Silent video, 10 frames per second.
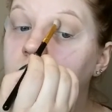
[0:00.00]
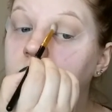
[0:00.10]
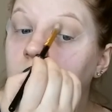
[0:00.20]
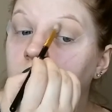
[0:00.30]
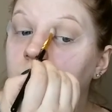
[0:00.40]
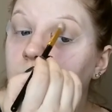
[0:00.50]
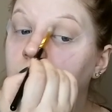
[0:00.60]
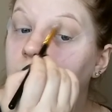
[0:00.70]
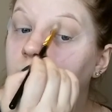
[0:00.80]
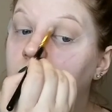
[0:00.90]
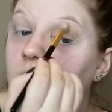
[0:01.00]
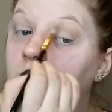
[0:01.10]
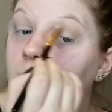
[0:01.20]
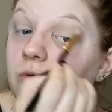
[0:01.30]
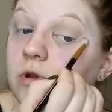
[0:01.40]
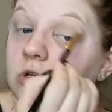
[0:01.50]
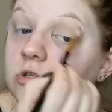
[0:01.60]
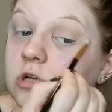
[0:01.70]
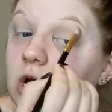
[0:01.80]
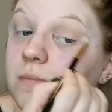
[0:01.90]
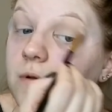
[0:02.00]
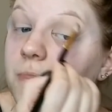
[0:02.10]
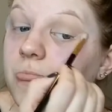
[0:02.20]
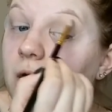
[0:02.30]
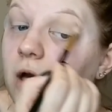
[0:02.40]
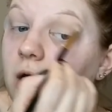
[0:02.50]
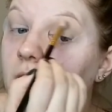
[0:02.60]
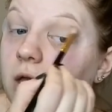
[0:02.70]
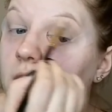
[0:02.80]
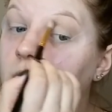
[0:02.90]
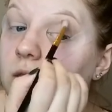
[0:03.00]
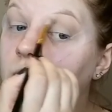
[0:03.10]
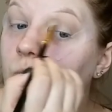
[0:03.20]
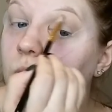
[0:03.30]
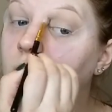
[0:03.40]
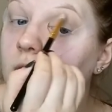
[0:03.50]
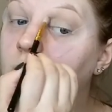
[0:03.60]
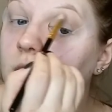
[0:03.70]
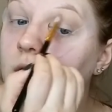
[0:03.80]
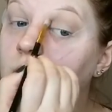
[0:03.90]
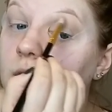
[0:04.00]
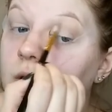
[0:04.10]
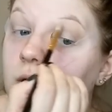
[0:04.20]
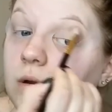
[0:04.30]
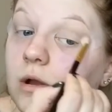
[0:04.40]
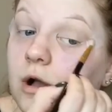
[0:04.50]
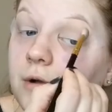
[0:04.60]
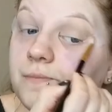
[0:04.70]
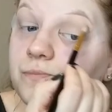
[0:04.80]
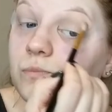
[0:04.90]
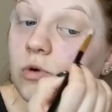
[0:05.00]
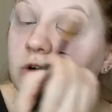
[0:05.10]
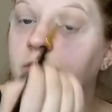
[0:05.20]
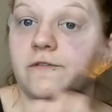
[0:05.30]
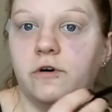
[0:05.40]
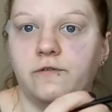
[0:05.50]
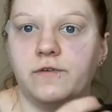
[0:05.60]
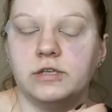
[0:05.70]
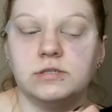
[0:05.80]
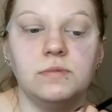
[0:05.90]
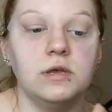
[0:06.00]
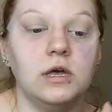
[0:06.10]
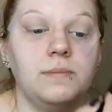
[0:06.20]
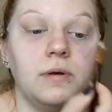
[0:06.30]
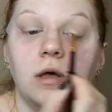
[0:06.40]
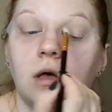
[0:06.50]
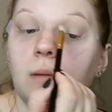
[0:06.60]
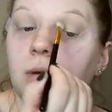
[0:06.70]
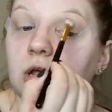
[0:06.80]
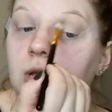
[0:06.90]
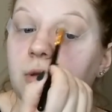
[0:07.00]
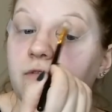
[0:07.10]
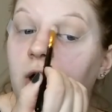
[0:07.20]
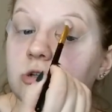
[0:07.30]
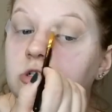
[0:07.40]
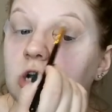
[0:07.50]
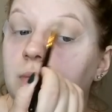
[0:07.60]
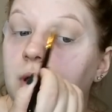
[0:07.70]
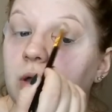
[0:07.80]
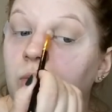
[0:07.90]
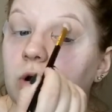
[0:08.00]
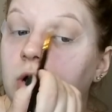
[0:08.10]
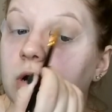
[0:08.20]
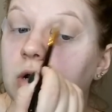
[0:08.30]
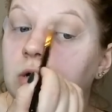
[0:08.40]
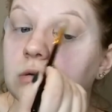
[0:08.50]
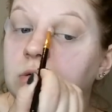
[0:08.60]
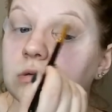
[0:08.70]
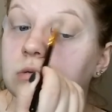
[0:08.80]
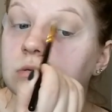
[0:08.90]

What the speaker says: So at my retail job, I wear more of a full face of makeup, but at my factory job, I wear